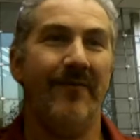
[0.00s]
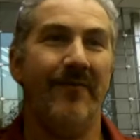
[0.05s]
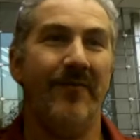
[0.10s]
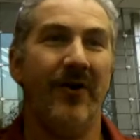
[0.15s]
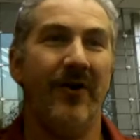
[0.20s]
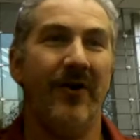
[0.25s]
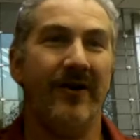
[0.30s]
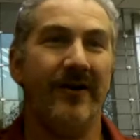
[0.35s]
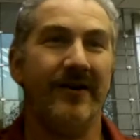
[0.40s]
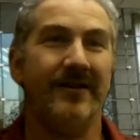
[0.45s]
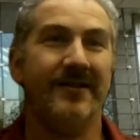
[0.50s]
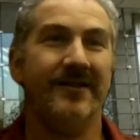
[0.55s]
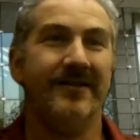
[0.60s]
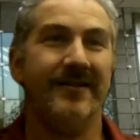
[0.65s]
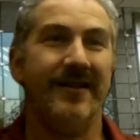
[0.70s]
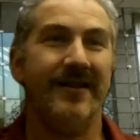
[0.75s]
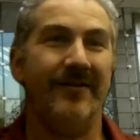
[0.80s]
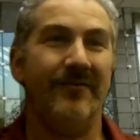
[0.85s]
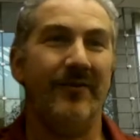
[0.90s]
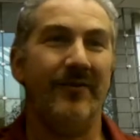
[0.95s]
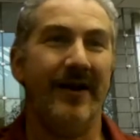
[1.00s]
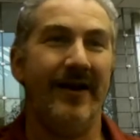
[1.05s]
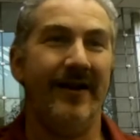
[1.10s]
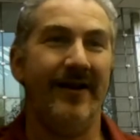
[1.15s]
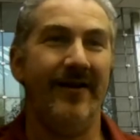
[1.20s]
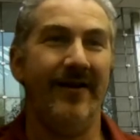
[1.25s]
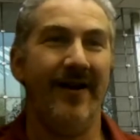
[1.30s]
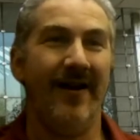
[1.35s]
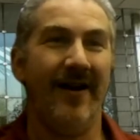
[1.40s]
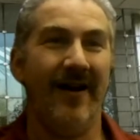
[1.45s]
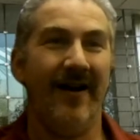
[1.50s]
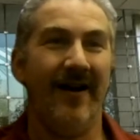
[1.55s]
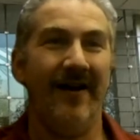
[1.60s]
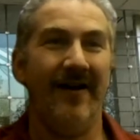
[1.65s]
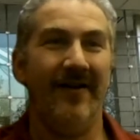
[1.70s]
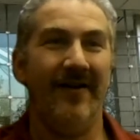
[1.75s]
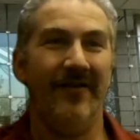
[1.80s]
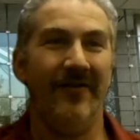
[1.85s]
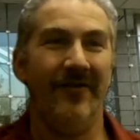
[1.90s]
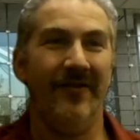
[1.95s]
Parks, I read
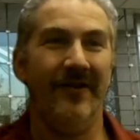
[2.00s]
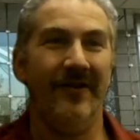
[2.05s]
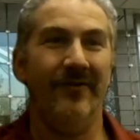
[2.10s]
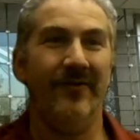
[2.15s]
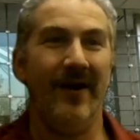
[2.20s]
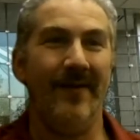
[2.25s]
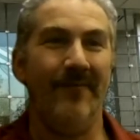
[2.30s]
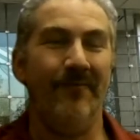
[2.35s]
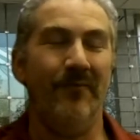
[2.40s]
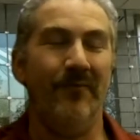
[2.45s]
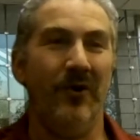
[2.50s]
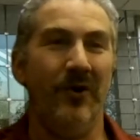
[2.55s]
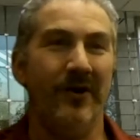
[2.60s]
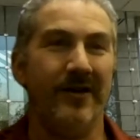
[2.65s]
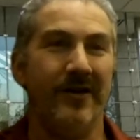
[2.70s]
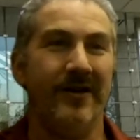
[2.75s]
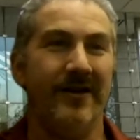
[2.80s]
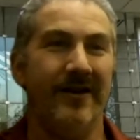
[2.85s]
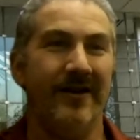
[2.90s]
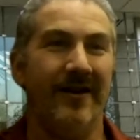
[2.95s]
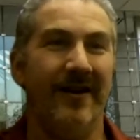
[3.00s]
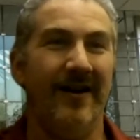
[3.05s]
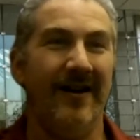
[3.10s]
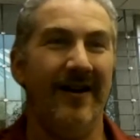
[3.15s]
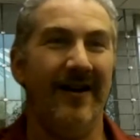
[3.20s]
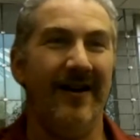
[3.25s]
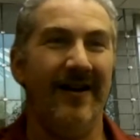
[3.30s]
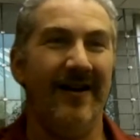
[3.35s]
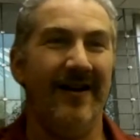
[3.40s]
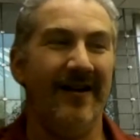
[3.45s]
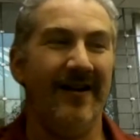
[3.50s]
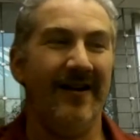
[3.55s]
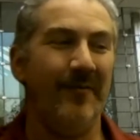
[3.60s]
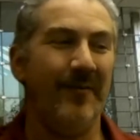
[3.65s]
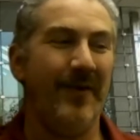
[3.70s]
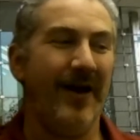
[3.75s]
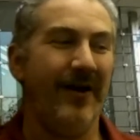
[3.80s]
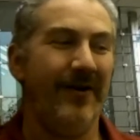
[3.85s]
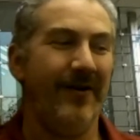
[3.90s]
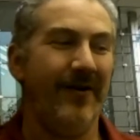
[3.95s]
the great book
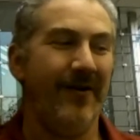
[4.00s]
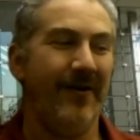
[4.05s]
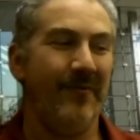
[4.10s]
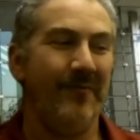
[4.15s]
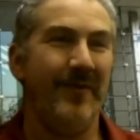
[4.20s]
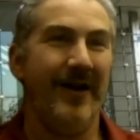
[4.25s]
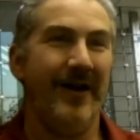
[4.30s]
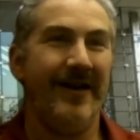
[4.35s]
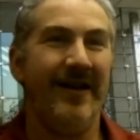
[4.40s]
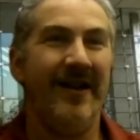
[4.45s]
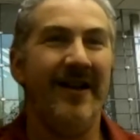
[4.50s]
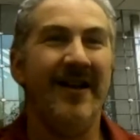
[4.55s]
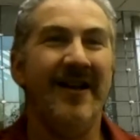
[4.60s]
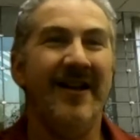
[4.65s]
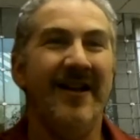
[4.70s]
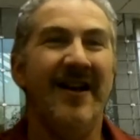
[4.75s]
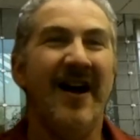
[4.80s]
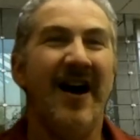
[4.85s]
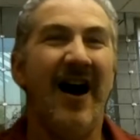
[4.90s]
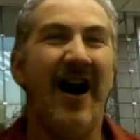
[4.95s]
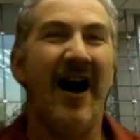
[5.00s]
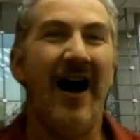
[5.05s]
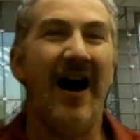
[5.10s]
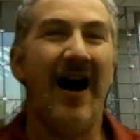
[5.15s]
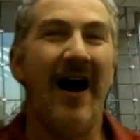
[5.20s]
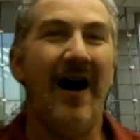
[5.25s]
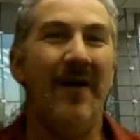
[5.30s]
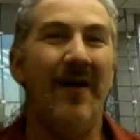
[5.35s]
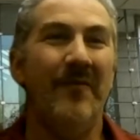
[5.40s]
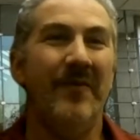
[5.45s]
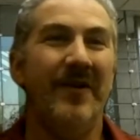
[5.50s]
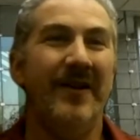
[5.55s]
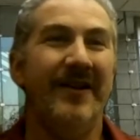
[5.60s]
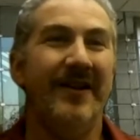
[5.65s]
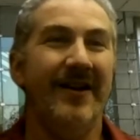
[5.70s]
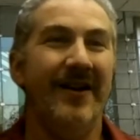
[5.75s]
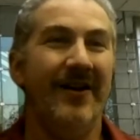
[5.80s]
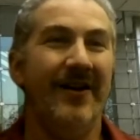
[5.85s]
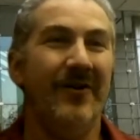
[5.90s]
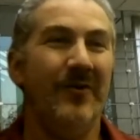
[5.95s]
about her, but
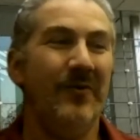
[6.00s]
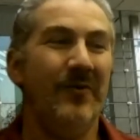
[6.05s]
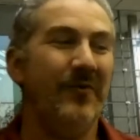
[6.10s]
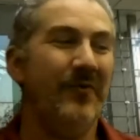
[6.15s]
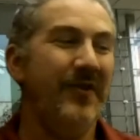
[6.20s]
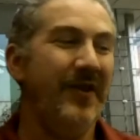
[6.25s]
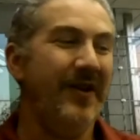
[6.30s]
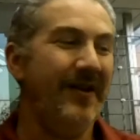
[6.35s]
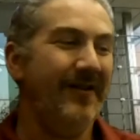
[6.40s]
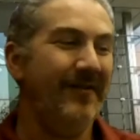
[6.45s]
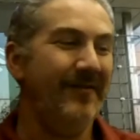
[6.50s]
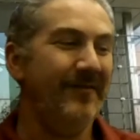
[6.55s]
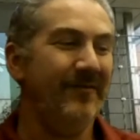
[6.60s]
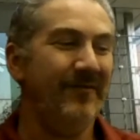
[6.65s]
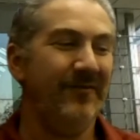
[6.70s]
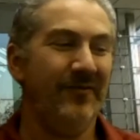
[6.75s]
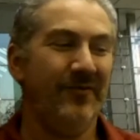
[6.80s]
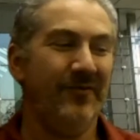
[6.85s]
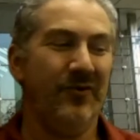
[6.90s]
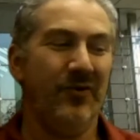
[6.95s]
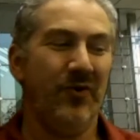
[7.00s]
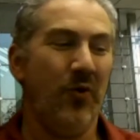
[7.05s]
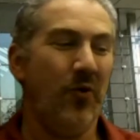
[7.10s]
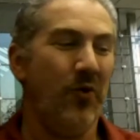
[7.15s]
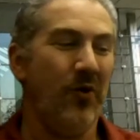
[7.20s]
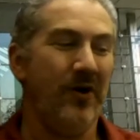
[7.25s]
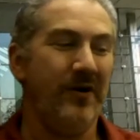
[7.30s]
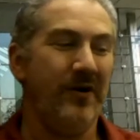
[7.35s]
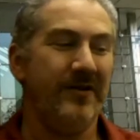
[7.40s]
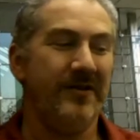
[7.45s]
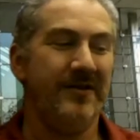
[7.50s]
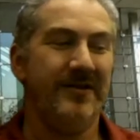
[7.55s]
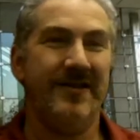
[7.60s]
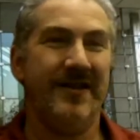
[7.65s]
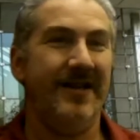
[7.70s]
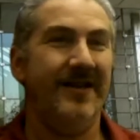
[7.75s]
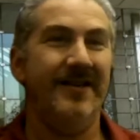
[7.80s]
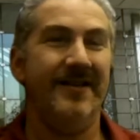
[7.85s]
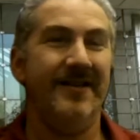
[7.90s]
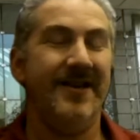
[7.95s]
the court
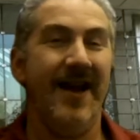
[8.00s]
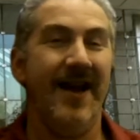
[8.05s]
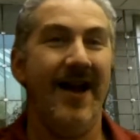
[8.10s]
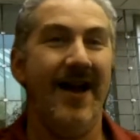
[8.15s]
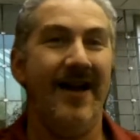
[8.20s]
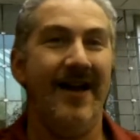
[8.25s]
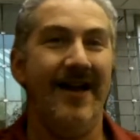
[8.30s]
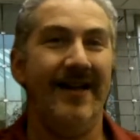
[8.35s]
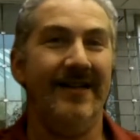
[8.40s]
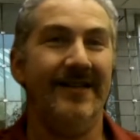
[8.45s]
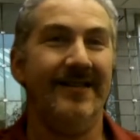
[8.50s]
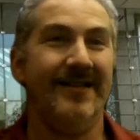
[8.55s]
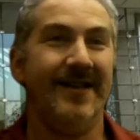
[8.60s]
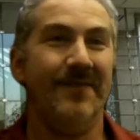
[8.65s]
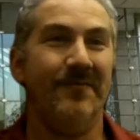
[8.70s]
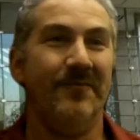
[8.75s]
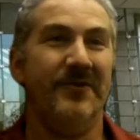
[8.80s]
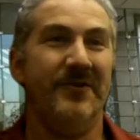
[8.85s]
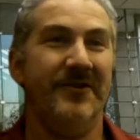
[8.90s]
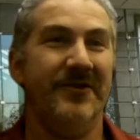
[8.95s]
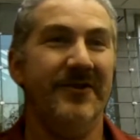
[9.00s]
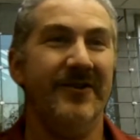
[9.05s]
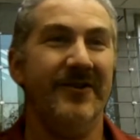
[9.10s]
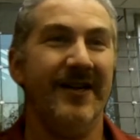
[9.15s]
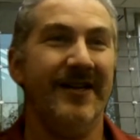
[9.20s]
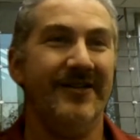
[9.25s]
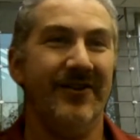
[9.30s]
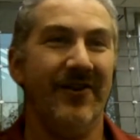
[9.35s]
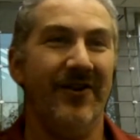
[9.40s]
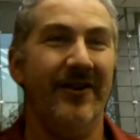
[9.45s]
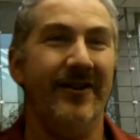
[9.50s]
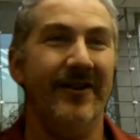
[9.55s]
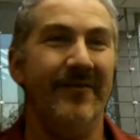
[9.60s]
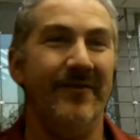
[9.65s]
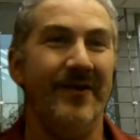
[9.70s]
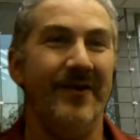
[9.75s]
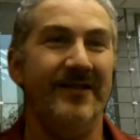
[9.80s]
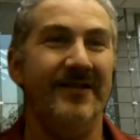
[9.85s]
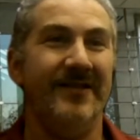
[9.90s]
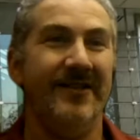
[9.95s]
didn't accept your guys'
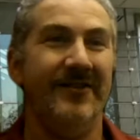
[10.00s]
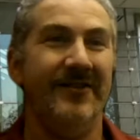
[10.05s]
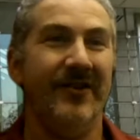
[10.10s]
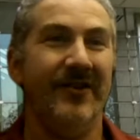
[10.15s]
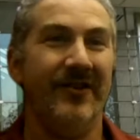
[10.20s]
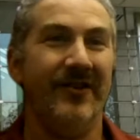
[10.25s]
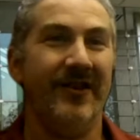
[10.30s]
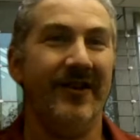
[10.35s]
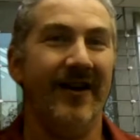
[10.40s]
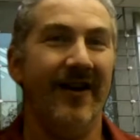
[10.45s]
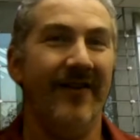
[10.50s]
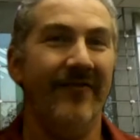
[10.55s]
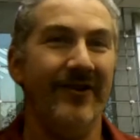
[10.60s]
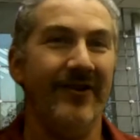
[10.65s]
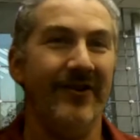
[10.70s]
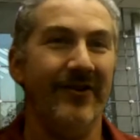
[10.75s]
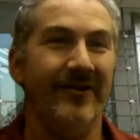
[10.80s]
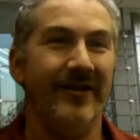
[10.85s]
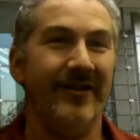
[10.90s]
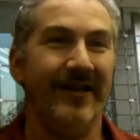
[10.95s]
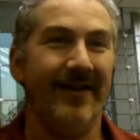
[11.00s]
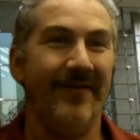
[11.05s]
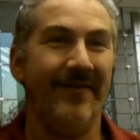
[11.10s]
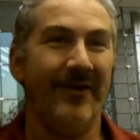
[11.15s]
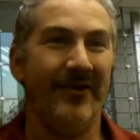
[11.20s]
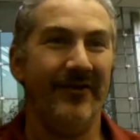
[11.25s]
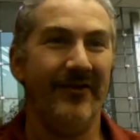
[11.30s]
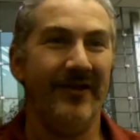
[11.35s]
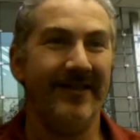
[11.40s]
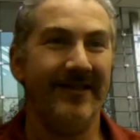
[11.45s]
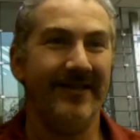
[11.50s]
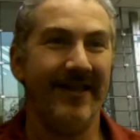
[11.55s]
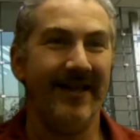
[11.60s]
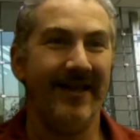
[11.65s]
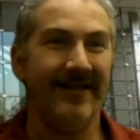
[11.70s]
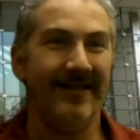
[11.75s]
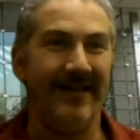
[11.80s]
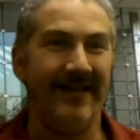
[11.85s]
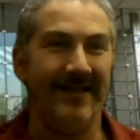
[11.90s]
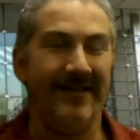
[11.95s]
arguments. It took the governor to commute the
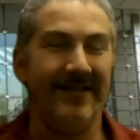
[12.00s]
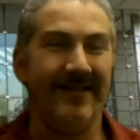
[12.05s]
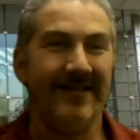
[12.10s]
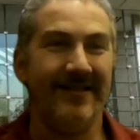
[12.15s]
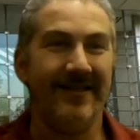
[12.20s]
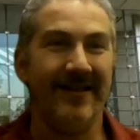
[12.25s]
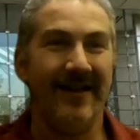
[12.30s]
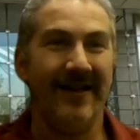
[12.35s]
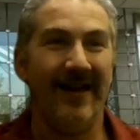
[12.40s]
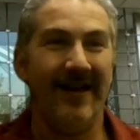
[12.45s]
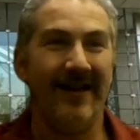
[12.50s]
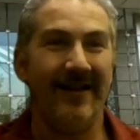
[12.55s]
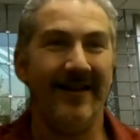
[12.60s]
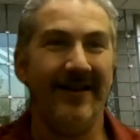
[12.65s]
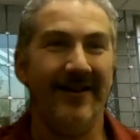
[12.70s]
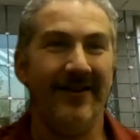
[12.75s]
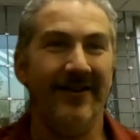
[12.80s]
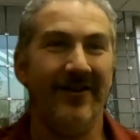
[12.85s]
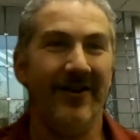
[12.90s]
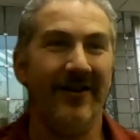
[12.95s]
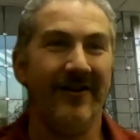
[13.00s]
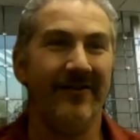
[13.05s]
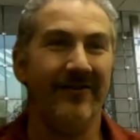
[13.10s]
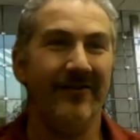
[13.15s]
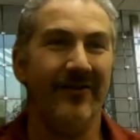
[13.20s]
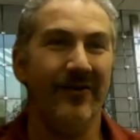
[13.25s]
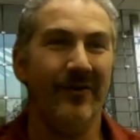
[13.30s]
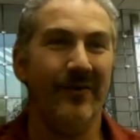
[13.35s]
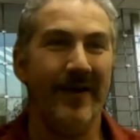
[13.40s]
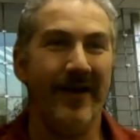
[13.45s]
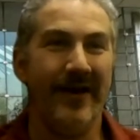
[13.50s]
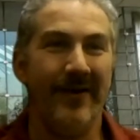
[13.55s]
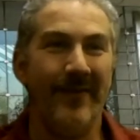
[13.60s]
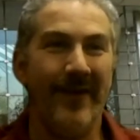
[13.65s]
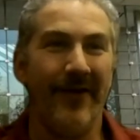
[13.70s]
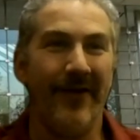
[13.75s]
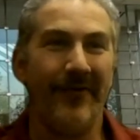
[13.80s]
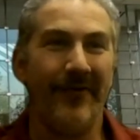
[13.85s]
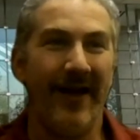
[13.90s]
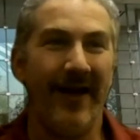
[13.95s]
sentence. Can you talk a little bit
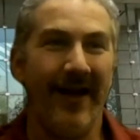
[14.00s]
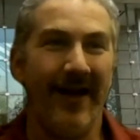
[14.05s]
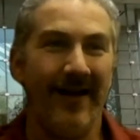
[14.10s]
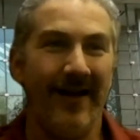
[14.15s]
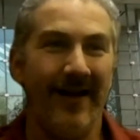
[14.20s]
about that?